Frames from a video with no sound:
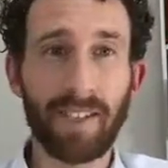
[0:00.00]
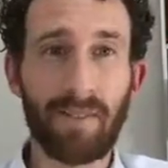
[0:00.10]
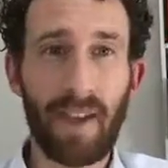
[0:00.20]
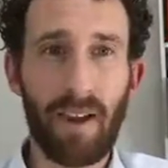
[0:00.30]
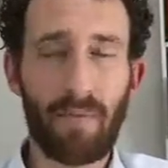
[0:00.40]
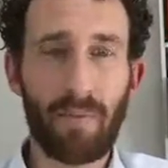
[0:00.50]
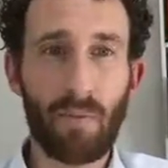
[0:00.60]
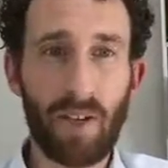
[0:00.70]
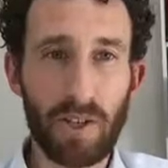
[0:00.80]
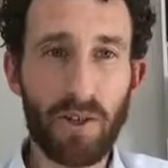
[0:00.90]
that
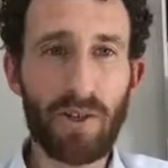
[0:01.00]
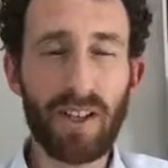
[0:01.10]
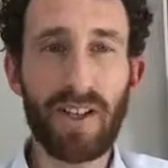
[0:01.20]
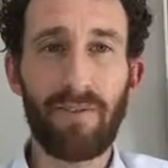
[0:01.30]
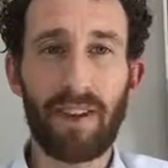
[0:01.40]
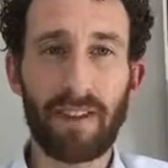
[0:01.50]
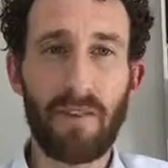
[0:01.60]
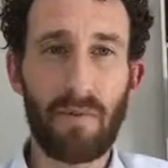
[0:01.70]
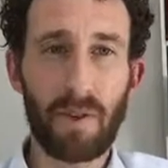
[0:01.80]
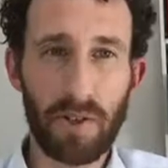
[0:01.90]
we choose to love
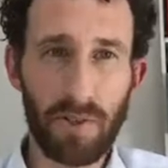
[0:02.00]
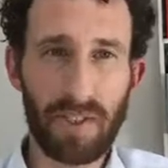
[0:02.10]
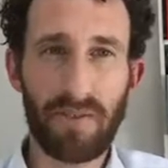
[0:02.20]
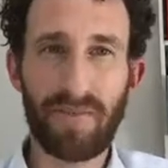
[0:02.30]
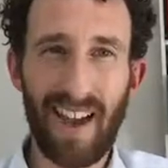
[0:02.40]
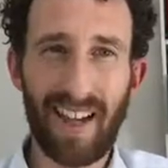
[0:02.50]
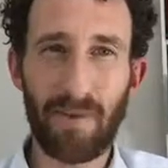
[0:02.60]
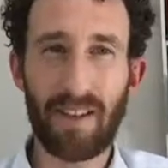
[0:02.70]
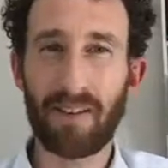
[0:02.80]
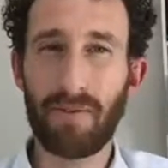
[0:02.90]
ourselves and we choose to value
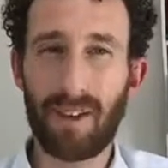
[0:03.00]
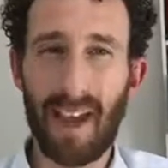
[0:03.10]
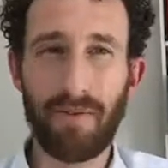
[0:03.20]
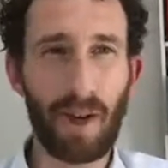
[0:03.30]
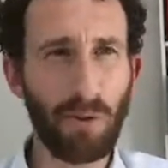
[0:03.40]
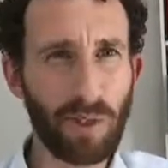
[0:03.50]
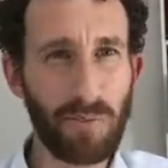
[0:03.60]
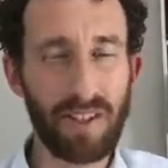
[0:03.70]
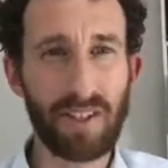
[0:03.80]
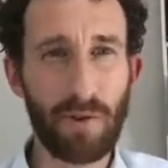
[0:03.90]
ourselves and have
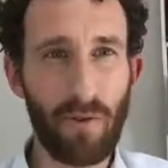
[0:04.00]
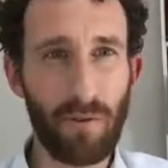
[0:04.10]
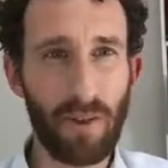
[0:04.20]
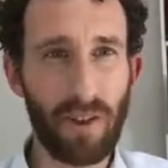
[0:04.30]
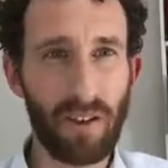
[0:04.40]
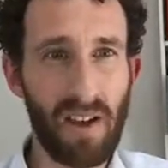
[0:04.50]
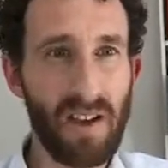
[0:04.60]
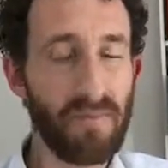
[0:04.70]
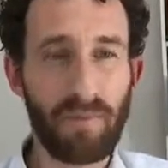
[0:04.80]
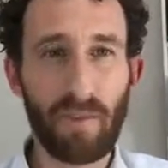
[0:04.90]
ultimate self-worth
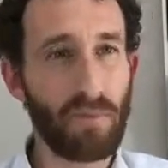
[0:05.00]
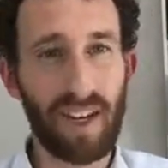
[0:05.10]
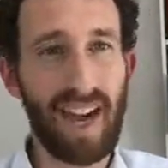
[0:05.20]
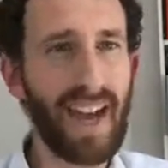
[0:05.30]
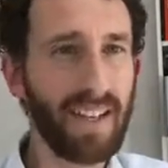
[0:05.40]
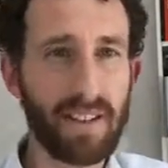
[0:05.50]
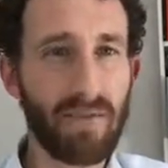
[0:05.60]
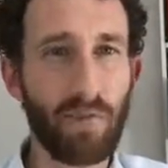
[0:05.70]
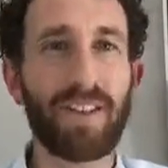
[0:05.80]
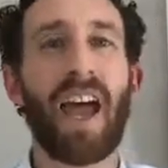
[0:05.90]
regardless of
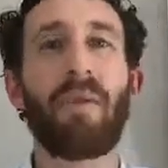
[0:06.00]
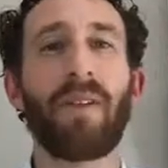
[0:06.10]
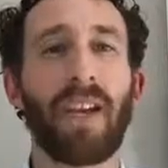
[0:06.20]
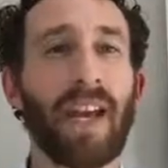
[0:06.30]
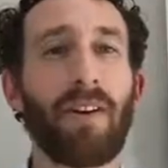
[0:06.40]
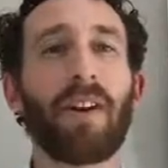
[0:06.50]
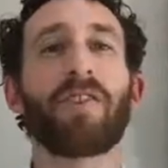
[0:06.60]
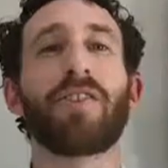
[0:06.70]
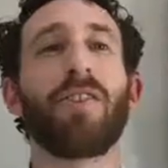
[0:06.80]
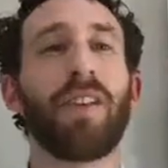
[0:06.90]
what's happening in our
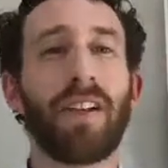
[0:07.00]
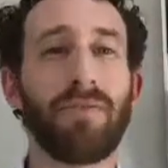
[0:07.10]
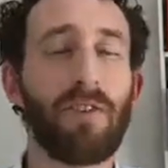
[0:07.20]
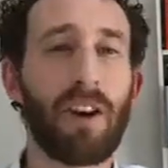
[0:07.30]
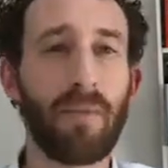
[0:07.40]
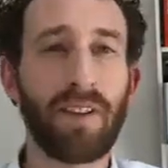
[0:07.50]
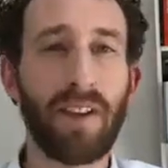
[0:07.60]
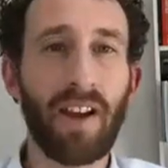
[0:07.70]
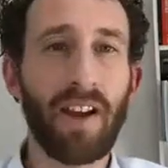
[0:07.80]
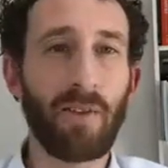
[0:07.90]
external environment.
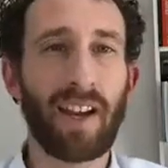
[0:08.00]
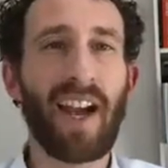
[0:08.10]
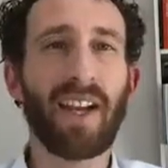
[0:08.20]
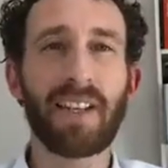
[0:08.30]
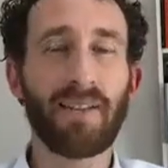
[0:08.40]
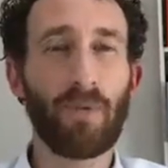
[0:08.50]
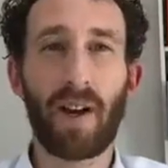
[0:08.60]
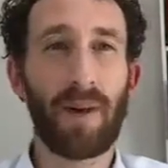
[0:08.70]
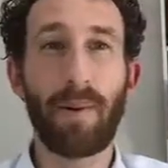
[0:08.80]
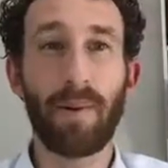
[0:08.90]
Regardless of what
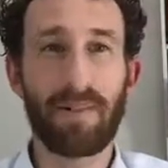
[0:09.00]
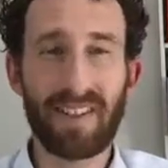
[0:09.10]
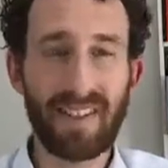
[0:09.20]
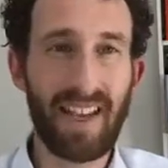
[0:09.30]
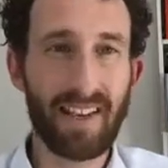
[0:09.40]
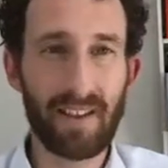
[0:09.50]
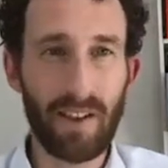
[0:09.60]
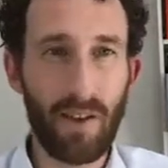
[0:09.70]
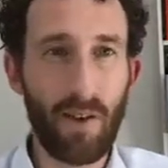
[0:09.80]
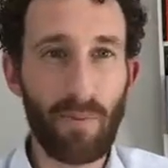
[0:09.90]
anyone else says,
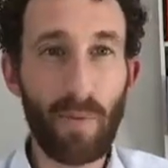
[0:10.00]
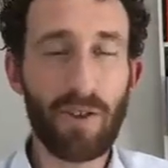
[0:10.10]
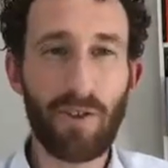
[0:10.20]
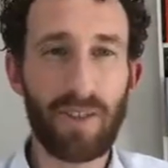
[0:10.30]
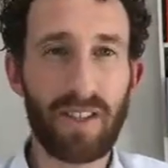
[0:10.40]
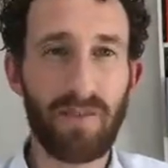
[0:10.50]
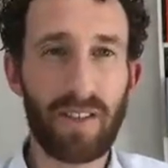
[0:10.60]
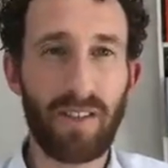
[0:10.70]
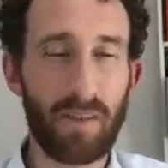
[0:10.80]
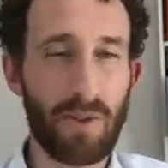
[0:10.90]
we choose to love
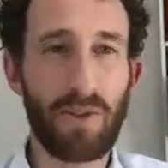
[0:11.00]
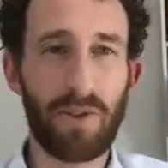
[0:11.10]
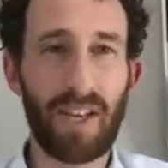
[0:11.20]
ourselves, we choose to